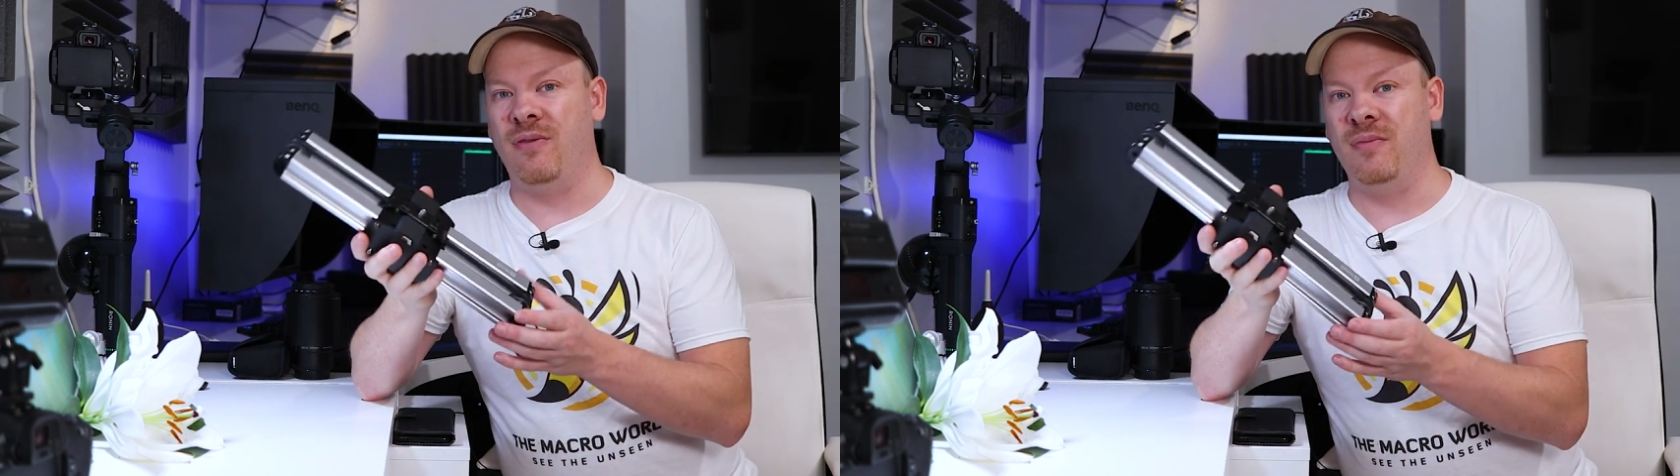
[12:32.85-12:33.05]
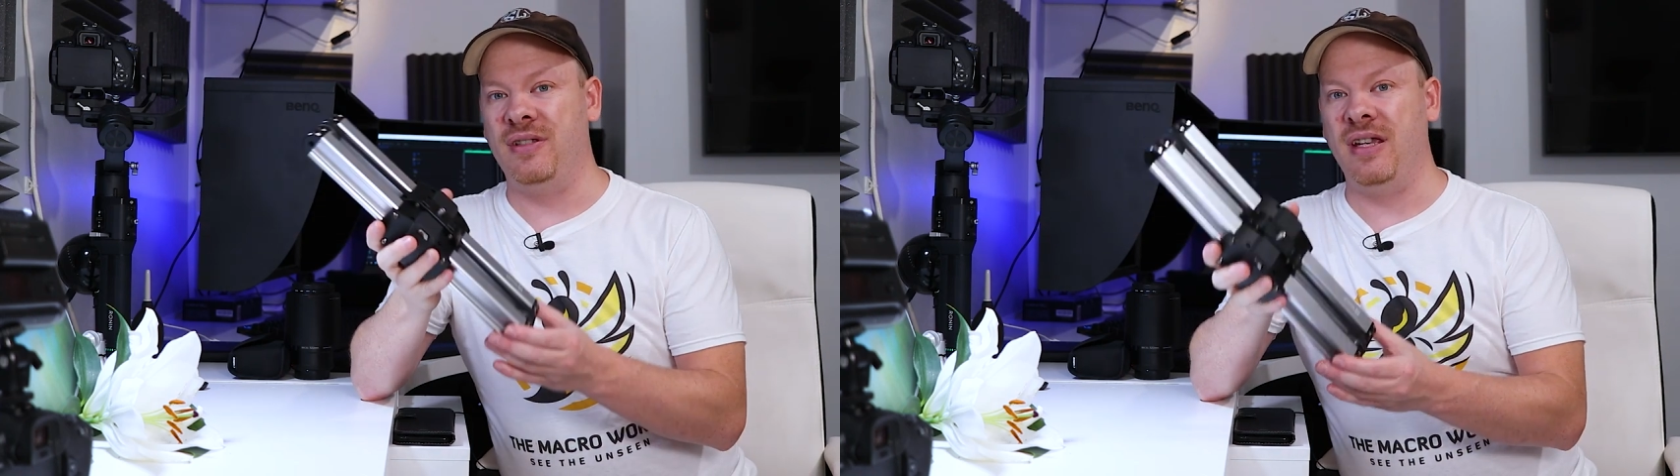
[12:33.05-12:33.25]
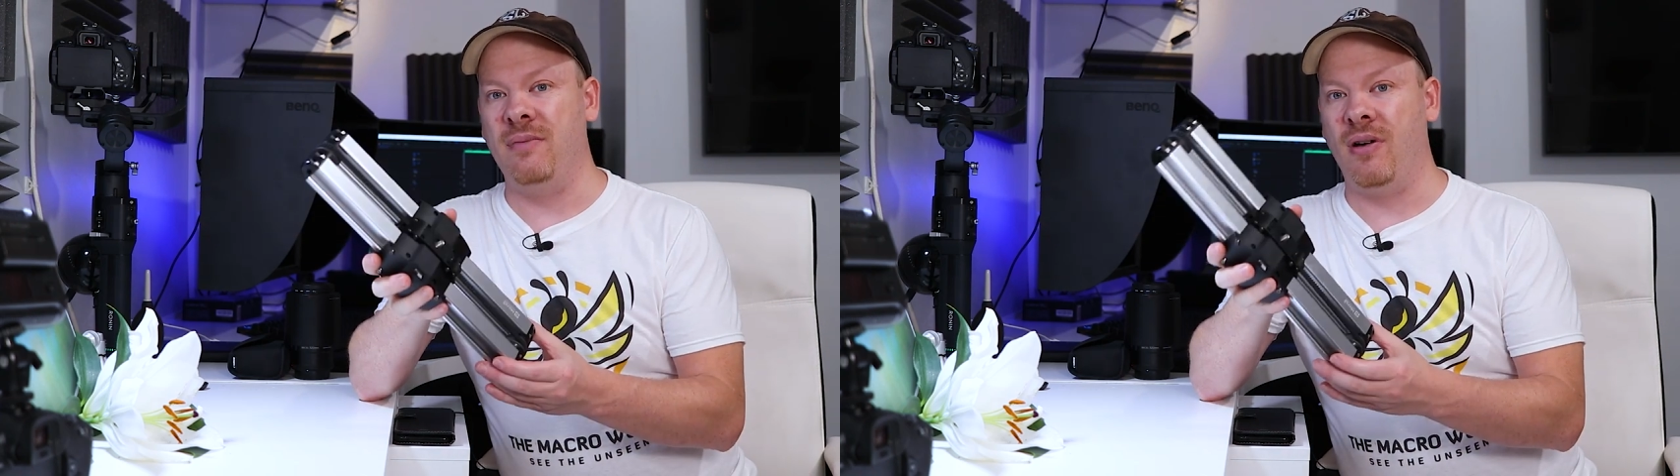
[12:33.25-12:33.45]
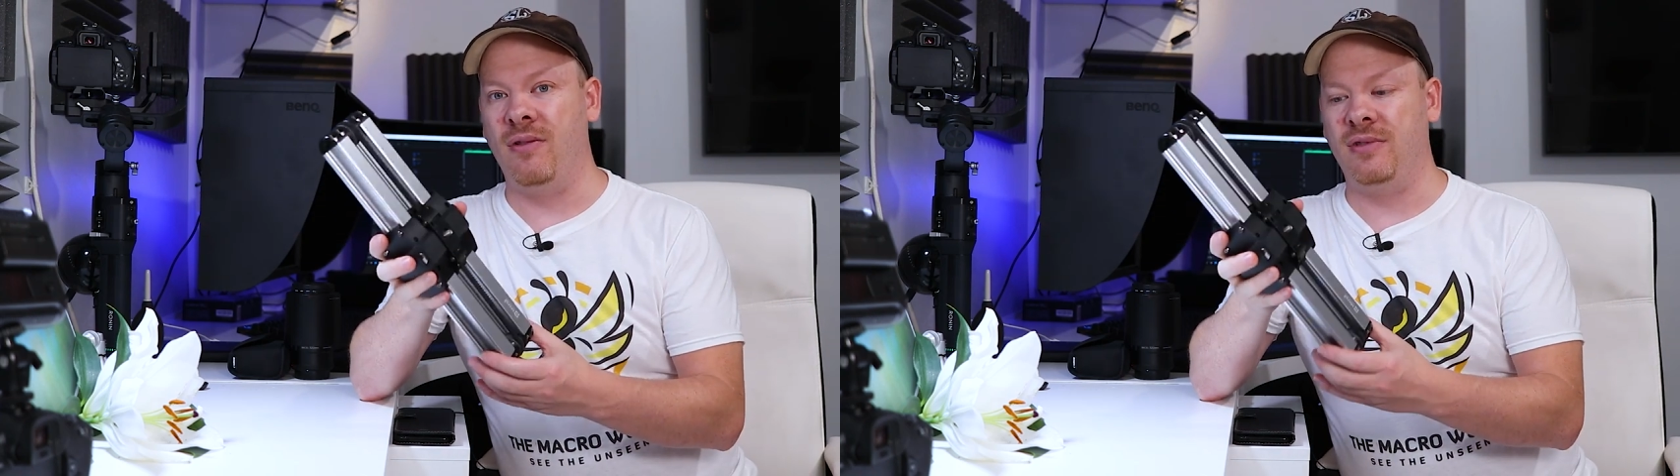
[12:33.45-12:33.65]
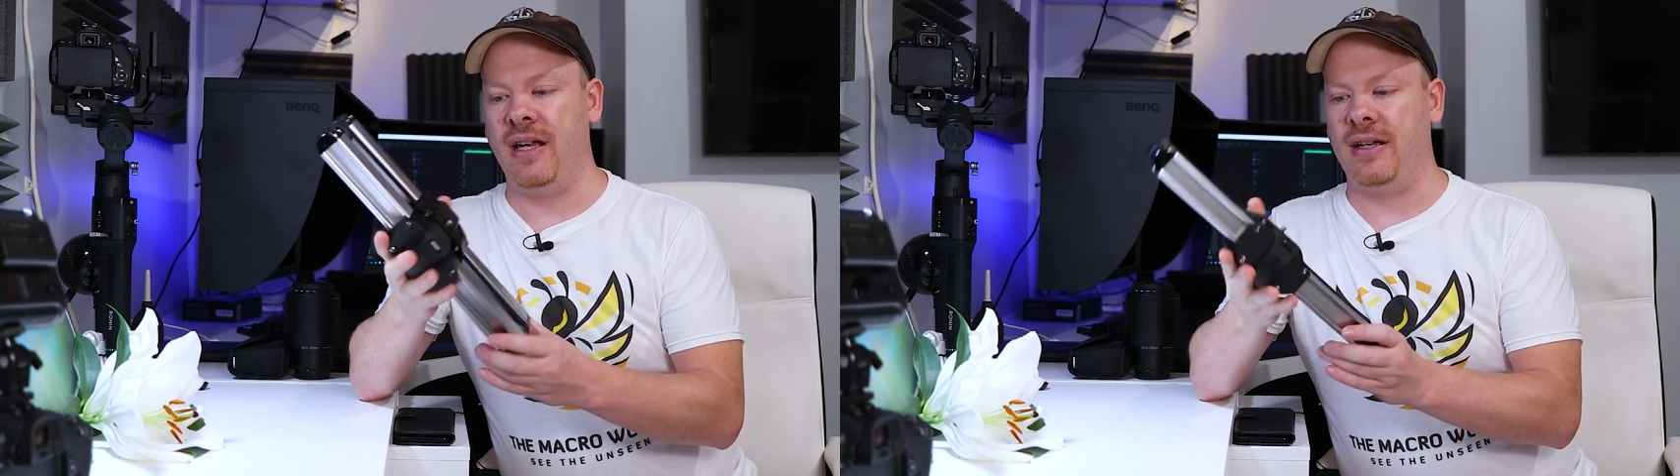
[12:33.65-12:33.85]
from
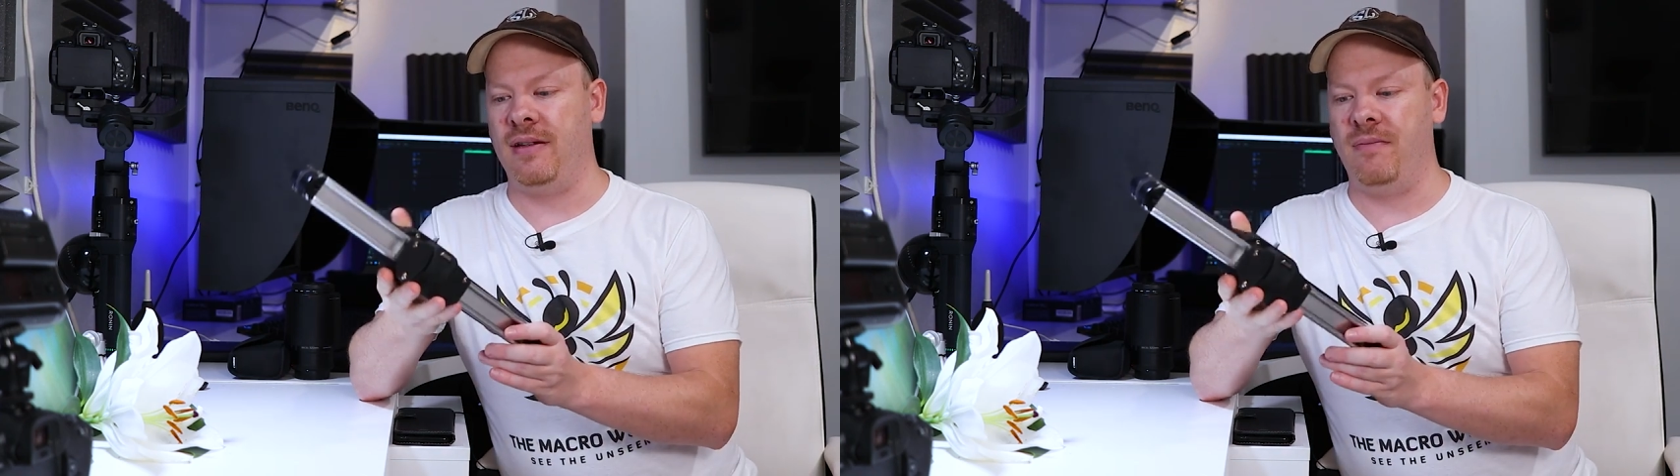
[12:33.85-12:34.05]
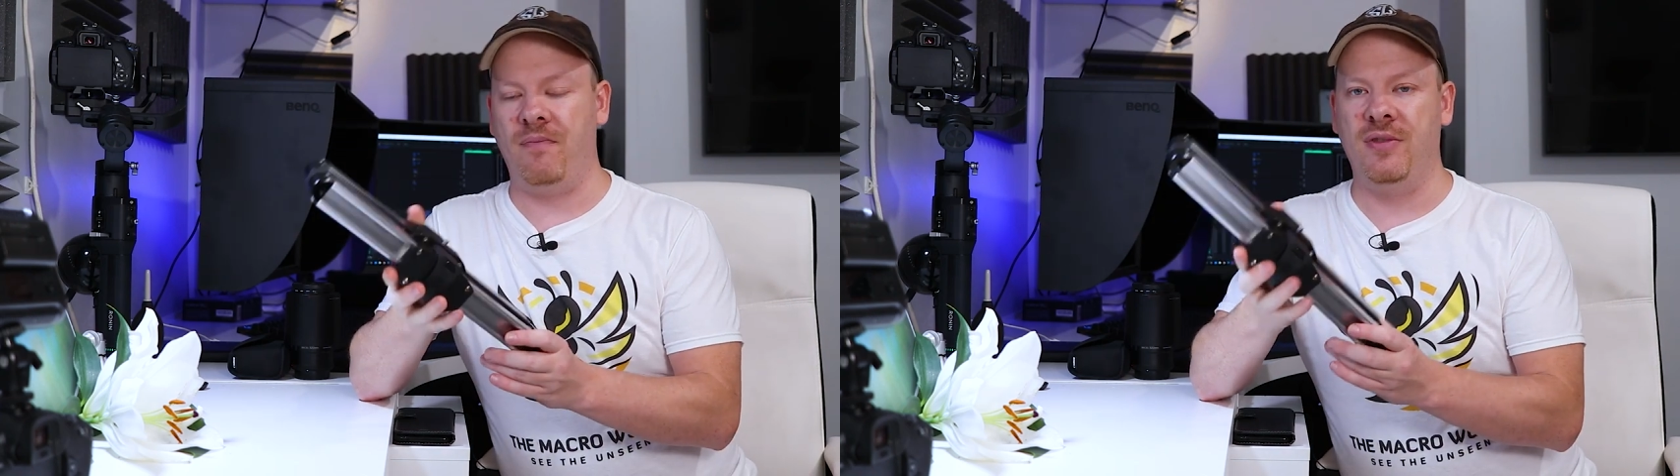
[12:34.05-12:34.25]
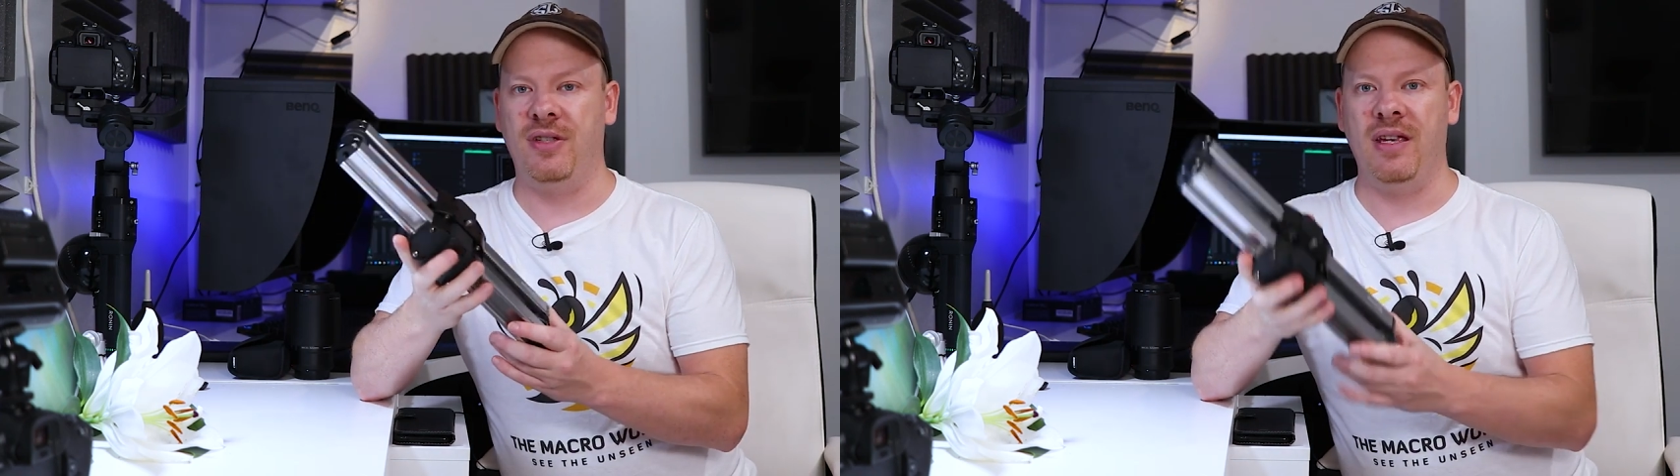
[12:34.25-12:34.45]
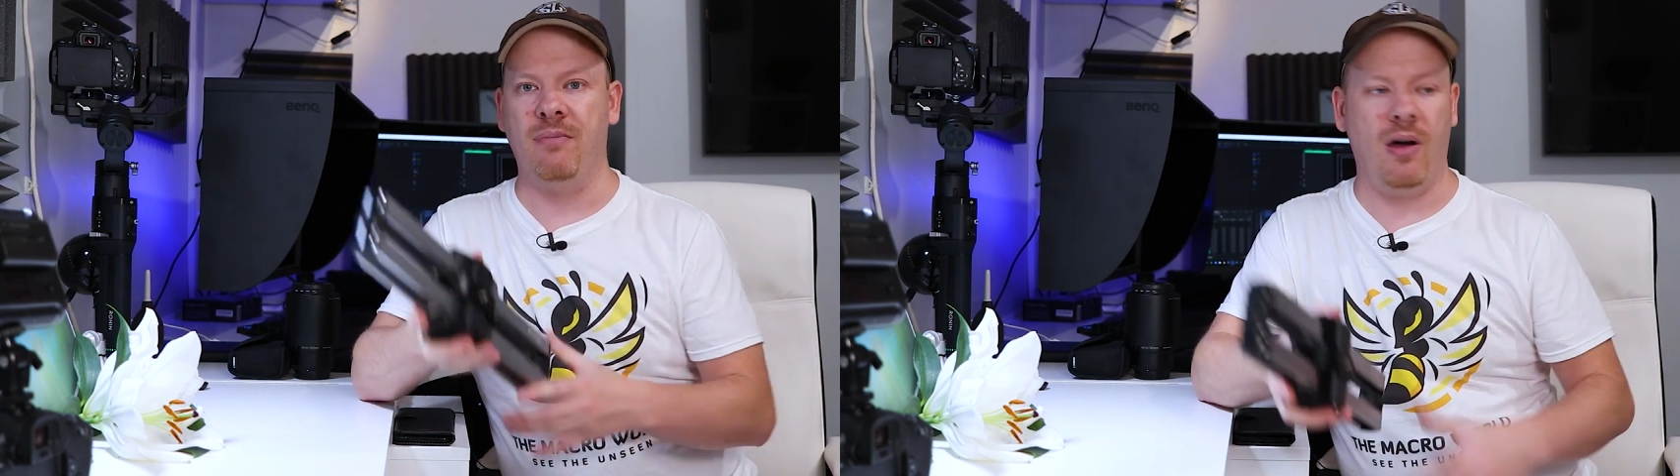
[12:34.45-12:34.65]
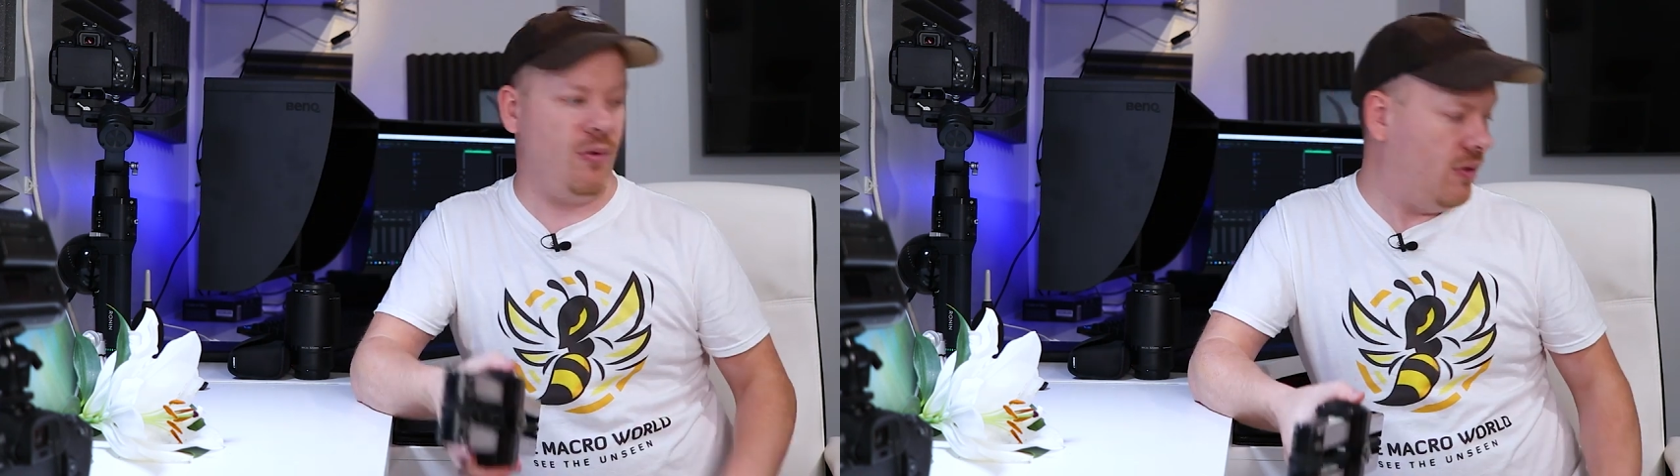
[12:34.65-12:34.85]
Zippo Tech. Zippo.